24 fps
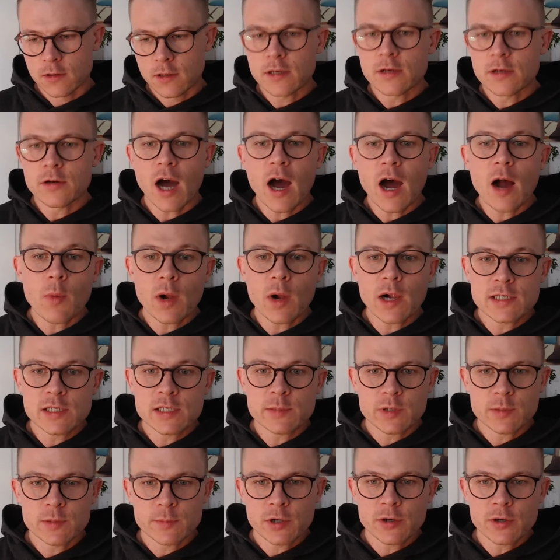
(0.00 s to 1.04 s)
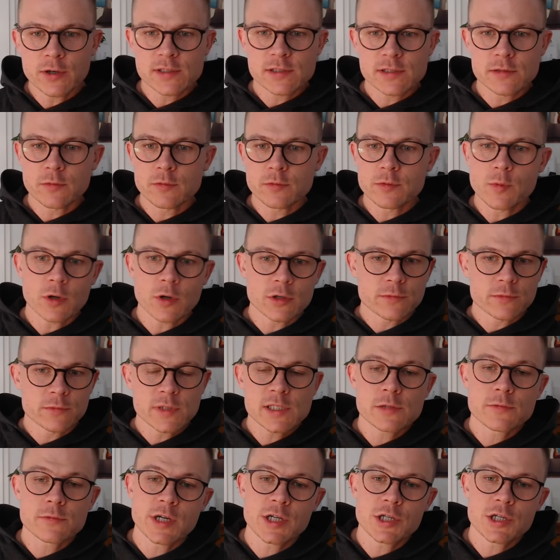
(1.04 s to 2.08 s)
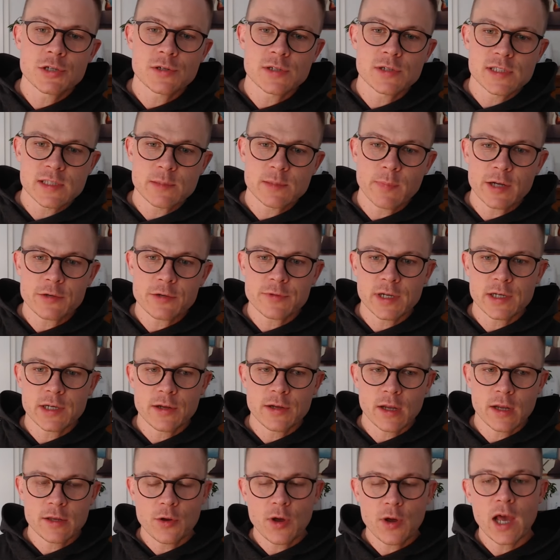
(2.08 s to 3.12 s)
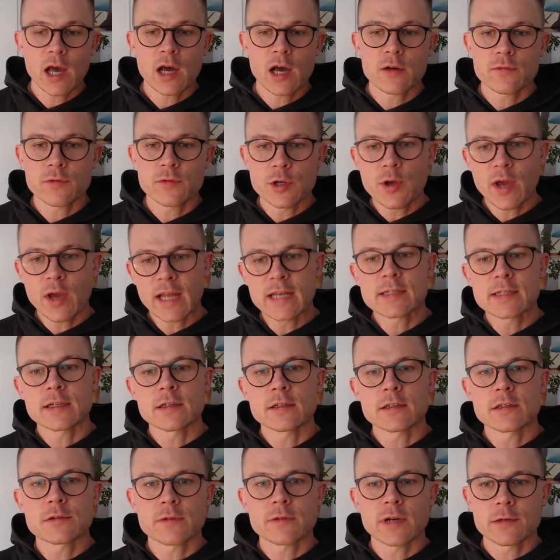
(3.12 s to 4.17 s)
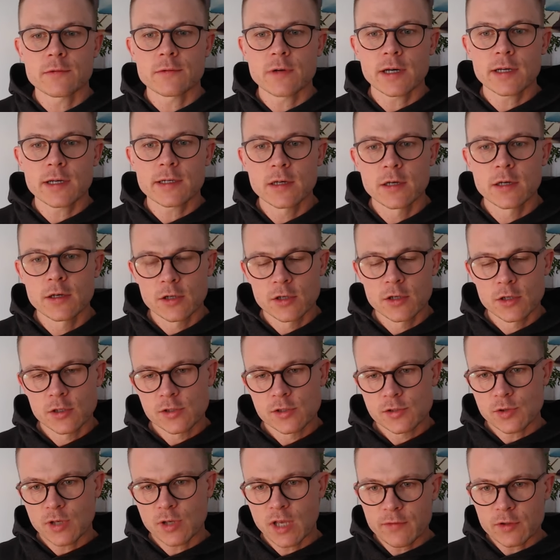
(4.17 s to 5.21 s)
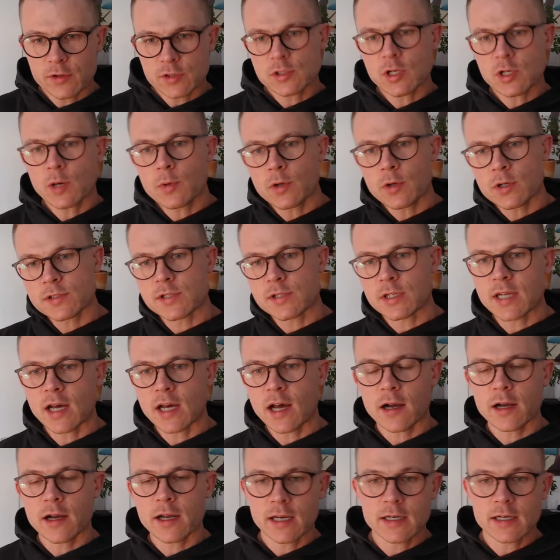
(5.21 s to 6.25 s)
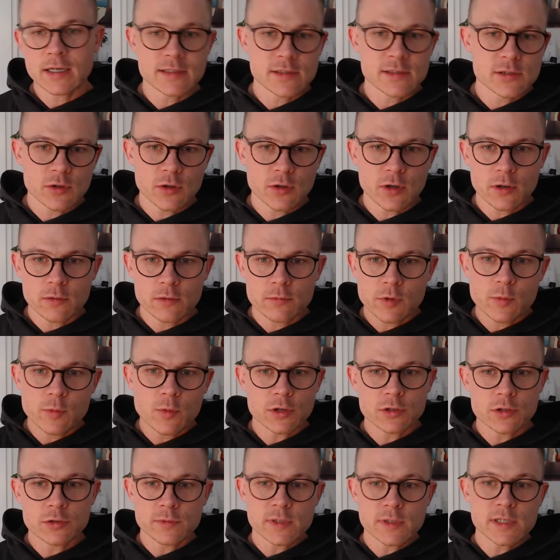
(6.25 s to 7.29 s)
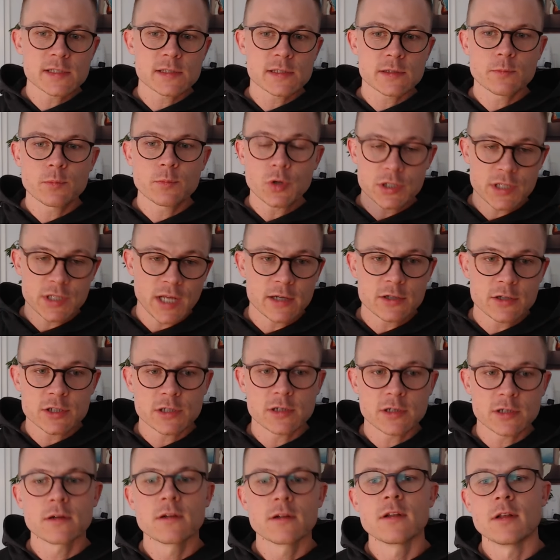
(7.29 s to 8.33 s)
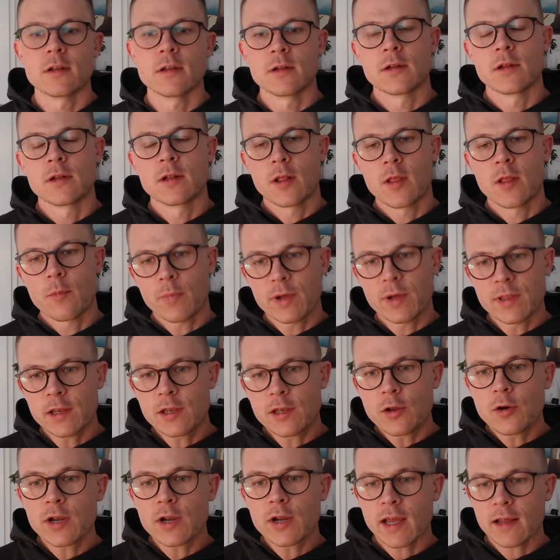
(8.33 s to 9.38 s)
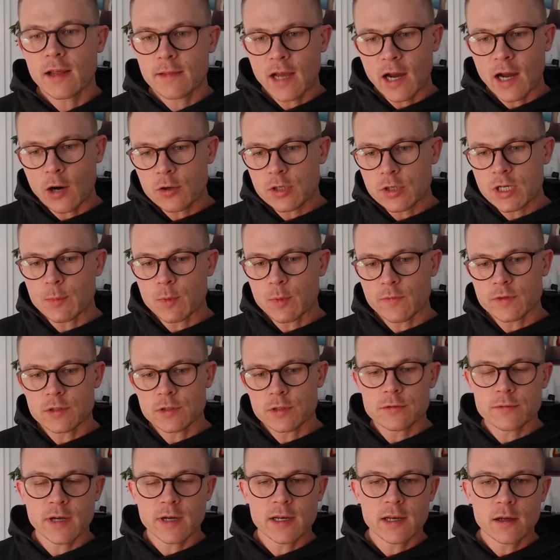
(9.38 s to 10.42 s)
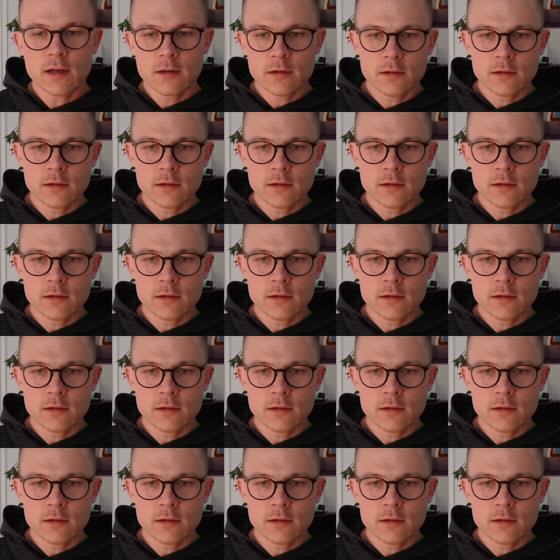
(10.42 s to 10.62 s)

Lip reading: the R multiple, because the reward to risk ratio is the metric that you have when you enter a trade, right? So you have your stop loss, your target, and that's your reward to risk potential. But then you look at the outcome of the trade.